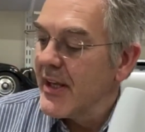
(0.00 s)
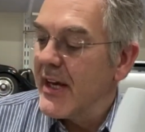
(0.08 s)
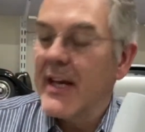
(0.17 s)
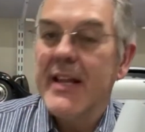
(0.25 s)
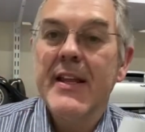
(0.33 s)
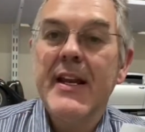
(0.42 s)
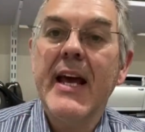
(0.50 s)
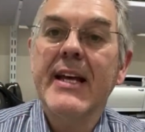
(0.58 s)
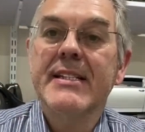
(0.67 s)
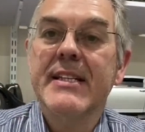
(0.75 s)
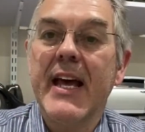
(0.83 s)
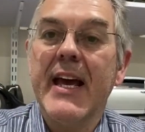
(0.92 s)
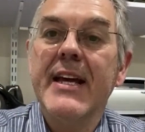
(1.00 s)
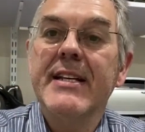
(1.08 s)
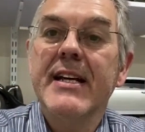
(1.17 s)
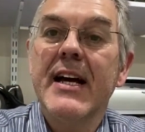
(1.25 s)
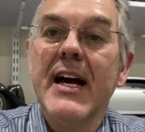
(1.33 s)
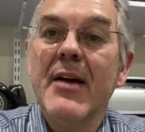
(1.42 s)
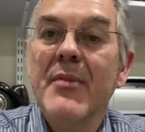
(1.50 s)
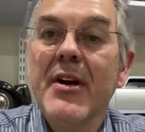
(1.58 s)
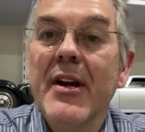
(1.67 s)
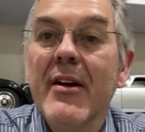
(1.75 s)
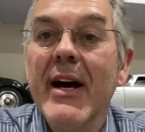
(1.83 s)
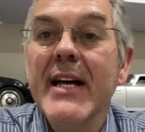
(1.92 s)
and in the next stage I'm
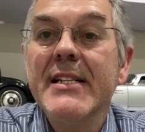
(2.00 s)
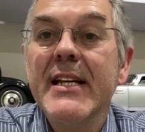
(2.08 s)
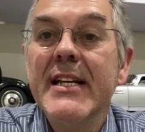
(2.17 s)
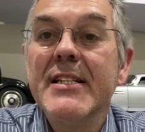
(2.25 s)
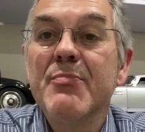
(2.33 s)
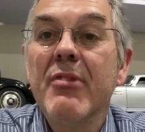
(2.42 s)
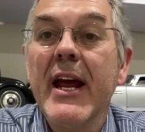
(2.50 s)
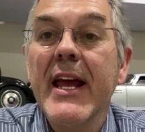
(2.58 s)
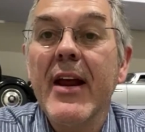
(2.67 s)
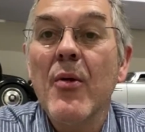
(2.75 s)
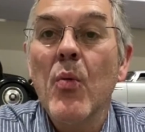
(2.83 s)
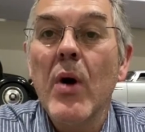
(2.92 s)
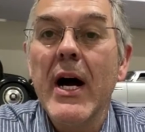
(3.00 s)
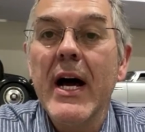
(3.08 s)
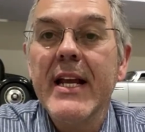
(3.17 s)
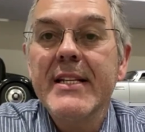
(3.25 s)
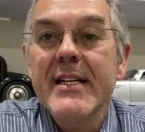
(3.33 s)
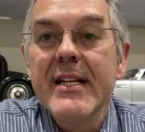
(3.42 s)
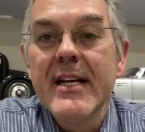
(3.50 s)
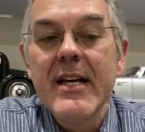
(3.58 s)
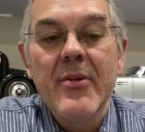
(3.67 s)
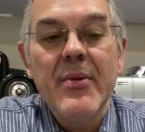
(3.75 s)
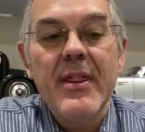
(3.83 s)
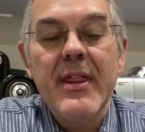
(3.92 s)
going to actually spray it white
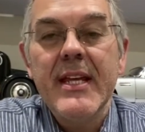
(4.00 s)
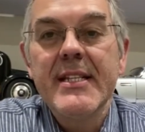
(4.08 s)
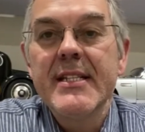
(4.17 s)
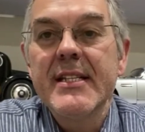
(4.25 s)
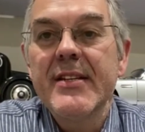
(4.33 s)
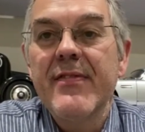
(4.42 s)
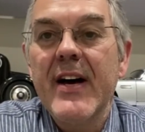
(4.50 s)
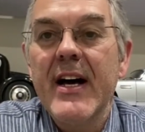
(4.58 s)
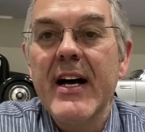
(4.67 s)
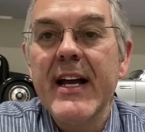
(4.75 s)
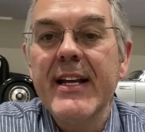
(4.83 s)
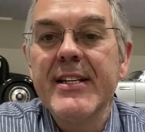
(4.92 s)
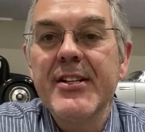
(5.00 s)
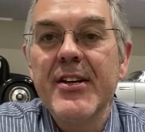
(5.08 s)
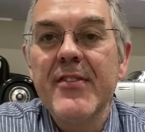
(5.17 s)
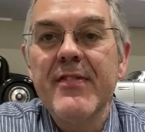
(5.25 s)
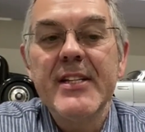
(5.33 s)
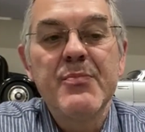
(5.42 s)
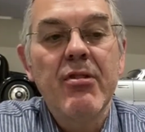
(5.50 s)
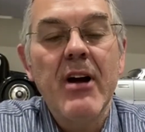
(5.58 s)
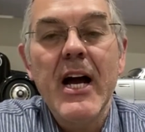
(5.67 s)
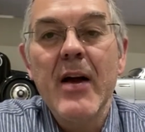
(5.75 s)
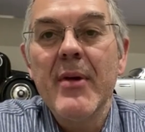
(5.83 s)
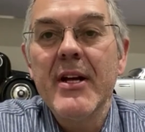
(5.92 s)
with this fine surface
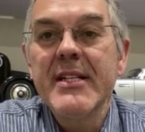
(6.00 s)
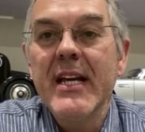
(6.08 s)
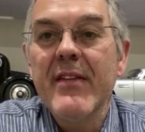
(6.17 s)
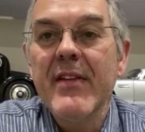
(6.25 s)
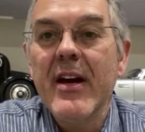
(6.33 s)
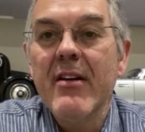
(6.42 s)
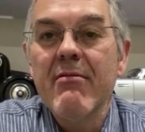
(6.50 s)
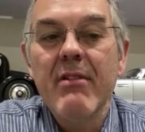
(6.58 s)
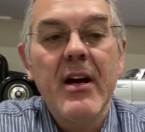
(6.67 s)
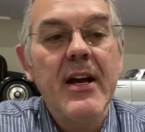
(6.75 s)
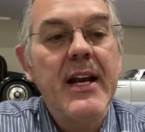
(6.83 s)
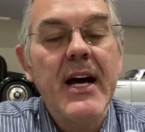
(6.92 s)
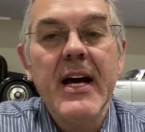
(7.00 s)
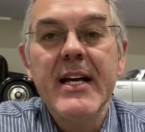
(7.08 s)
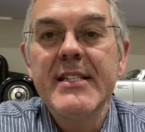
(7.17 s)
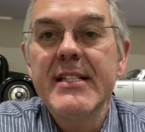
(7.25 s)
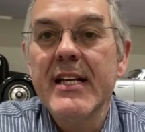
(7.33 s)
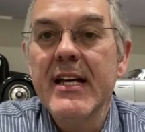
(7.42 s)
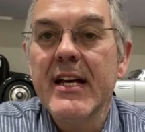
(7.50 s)
primer to give it a nice